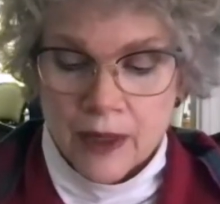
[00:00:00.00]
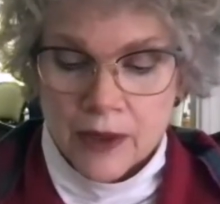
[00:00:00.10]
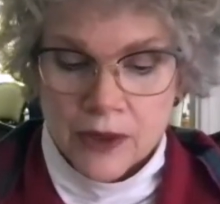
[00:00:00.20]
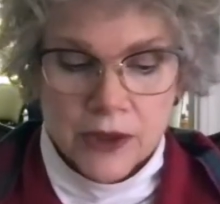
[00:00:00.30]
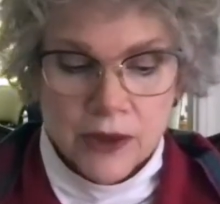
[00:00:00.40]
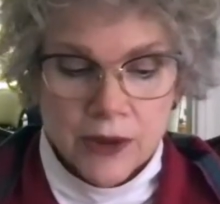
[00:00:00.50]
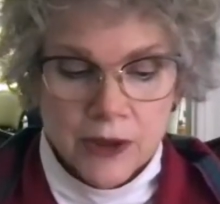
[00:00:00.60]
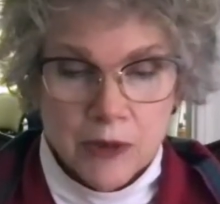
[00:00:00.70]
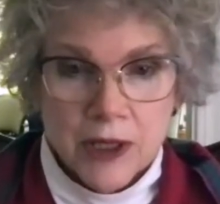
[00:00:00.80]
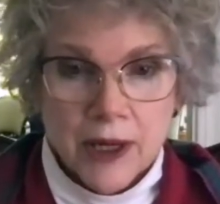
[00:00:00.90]
She's going to
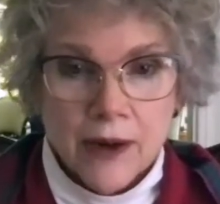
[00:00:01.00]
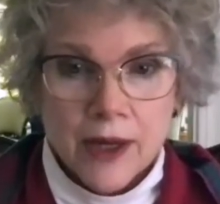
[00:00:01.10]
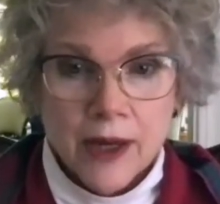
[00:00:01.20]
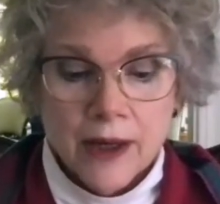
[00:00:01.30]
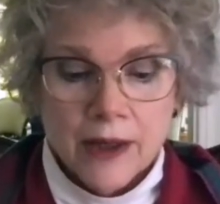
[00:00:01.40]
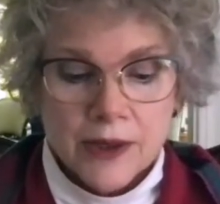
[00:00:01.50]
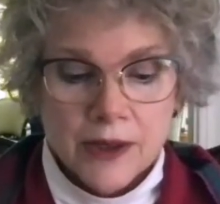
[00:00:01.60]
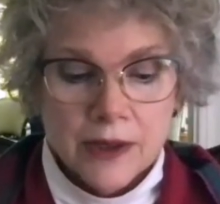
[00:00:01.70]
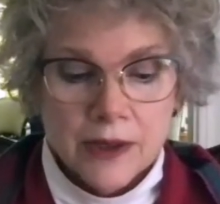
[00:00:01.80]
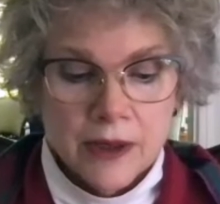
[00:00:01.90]
be an outcast.
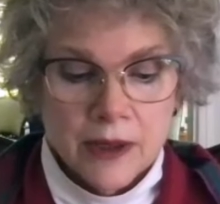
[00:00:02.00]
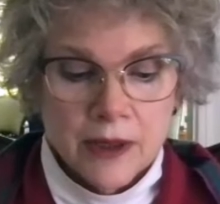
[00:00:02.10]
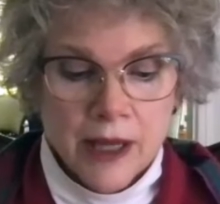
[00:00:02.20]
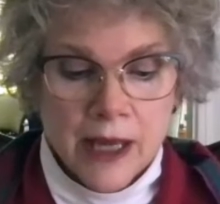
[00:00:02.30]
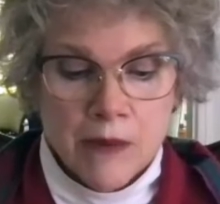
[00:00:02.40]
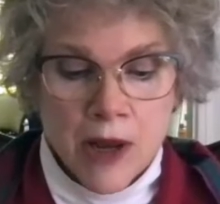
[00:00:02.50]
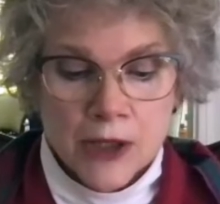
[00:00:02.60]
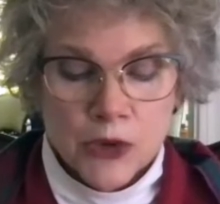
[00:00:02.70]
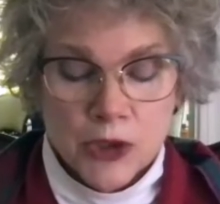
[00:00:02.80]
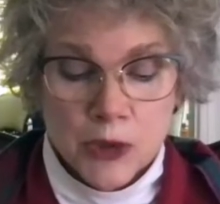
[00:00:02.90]

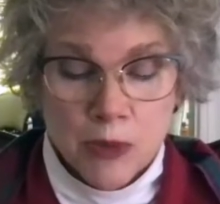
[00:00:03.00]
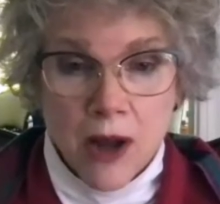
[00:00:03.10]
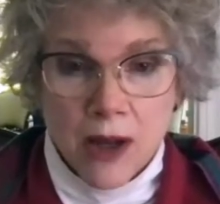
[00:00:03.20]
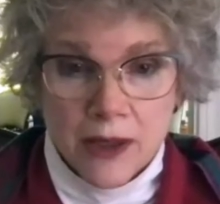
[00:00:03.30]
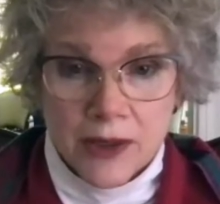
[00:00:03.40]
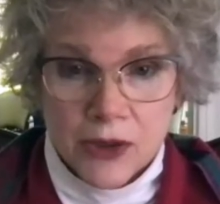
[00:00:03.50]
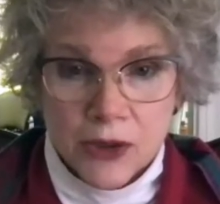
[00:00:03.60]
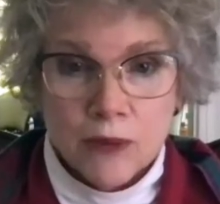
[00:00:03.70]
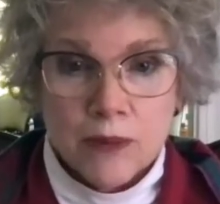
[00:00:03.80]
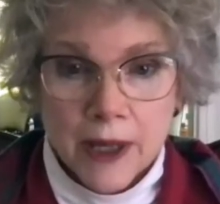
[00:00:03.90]
Amnon's response to
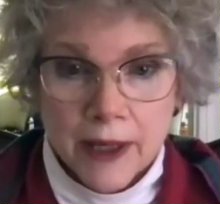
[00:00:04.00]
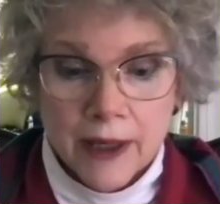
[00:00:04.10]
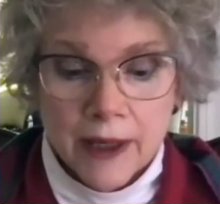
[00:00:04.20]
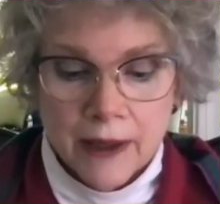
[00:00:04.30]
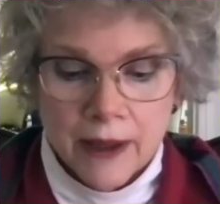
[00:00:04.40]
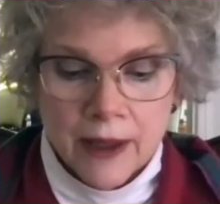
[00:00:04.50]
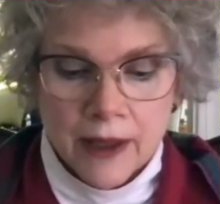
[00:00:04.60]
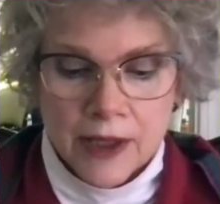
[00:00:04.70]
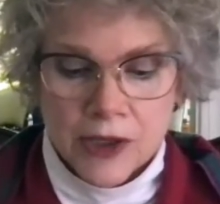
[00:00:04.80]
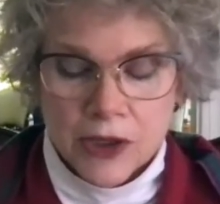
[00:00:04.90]
her begging
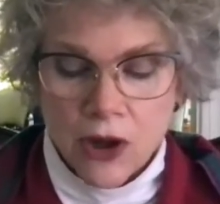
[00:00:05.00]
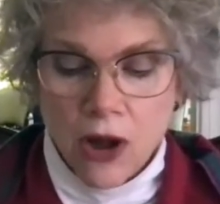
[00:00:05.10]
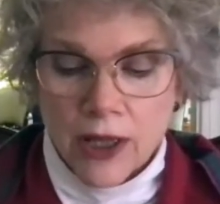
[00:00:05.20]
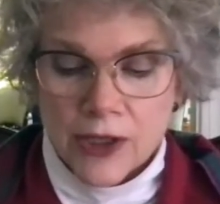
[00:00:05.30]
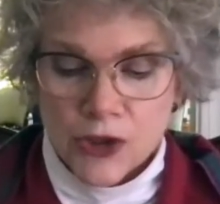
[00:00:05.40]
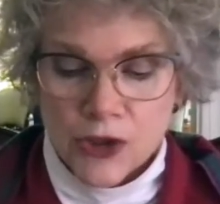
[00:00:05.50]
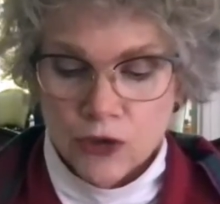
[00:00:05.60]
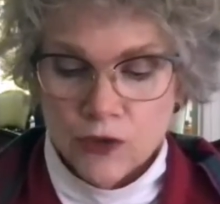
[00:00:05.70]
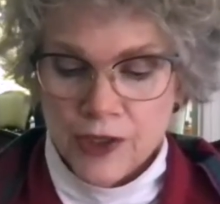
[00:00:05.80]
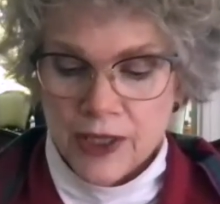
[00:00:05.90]
is to call his
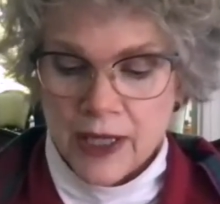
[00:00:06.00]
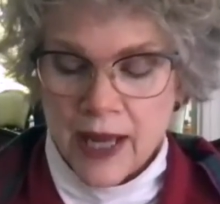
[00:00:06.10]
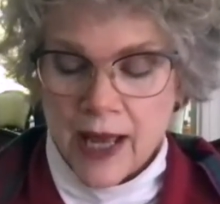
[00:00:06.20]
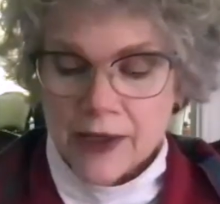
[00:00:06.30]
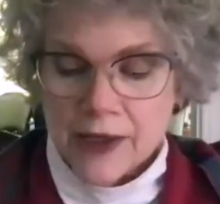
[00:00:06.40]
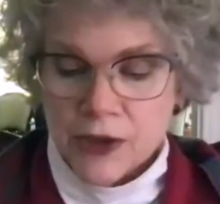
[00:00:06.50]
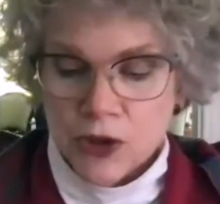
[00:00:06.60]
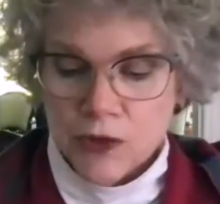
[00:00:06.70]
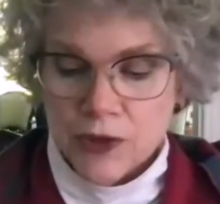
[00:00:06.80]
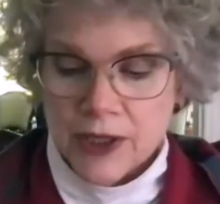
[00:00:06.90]
servant and ask the
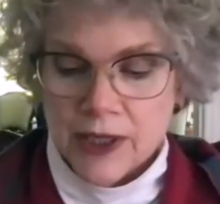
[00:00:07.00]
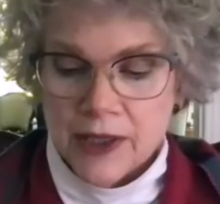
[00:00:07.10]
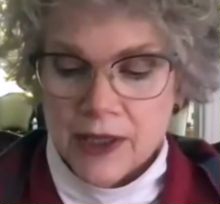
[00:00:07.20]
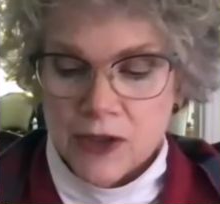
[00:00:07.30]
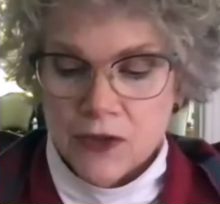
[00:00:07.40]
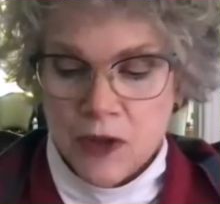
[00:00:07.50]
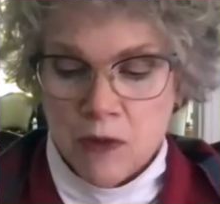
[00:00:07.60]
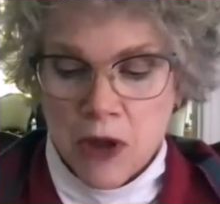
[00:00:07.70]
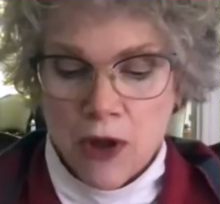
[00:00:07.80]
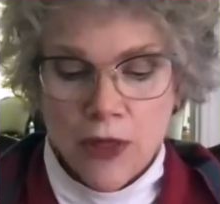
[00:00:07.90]
servant to get this
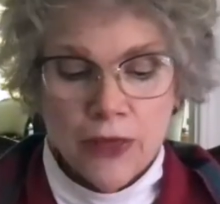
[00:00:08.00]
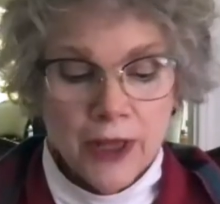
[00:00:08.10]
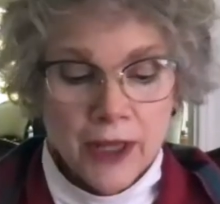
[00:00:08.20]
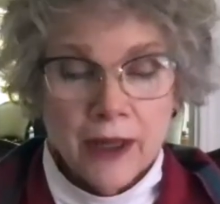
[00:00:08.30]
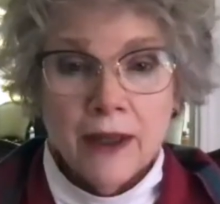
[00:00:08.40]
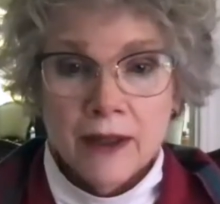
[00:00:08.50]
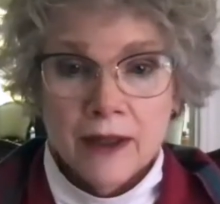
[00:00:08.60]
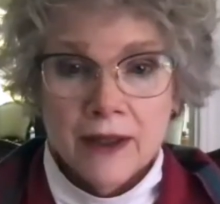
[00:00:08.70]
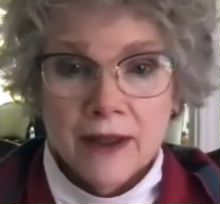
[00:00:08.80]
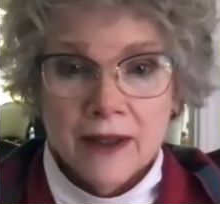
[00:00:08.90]
female thing
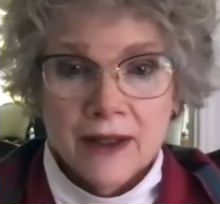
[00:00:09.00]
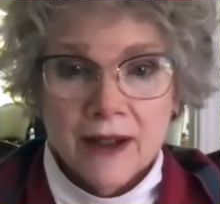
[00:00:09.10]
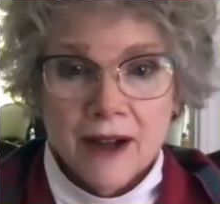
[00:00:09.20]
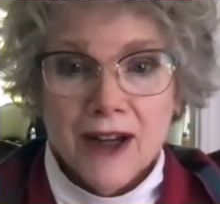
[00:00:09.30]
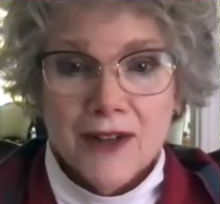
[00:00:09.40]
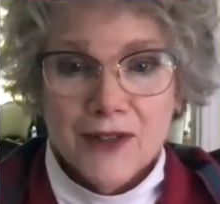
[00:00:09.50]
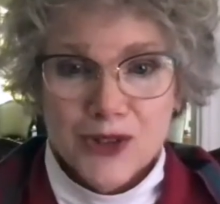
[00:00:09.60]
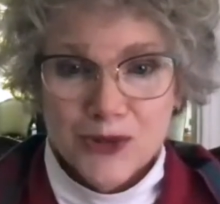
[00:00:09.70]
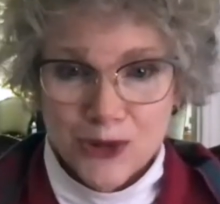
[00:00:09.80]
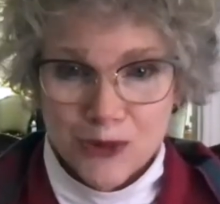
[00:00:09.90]
out of his
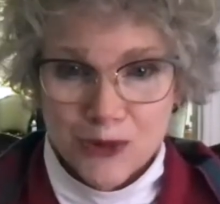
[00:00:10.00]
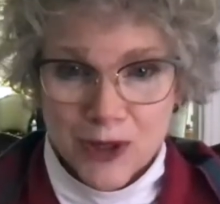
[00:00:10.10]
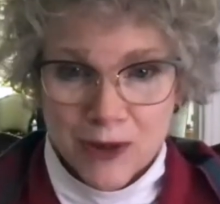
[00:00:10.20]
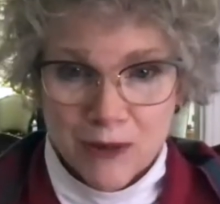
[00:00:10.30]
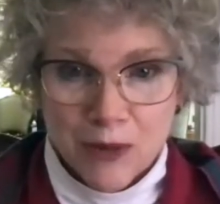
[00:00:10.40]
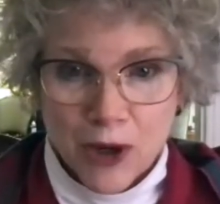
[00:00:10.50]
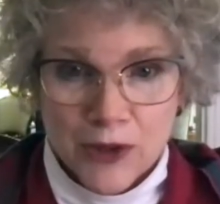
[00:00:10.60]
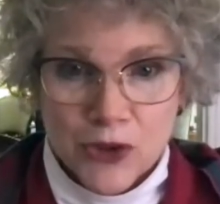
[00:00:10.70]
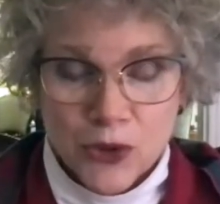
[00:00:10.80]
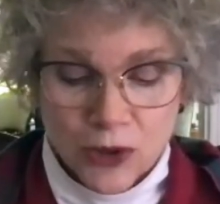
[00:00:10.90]
room and bar the
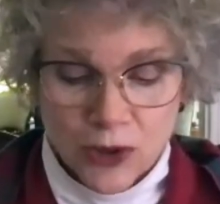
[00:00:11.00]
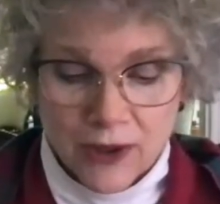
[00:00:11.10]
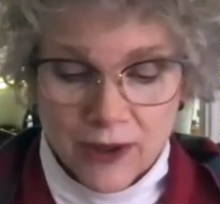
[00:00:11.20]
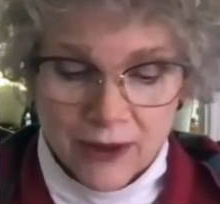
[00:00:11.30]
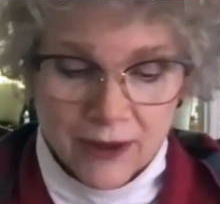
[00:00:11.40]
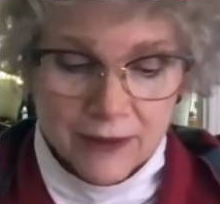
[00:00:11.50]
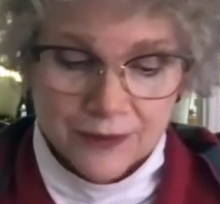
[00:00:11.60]
door on her.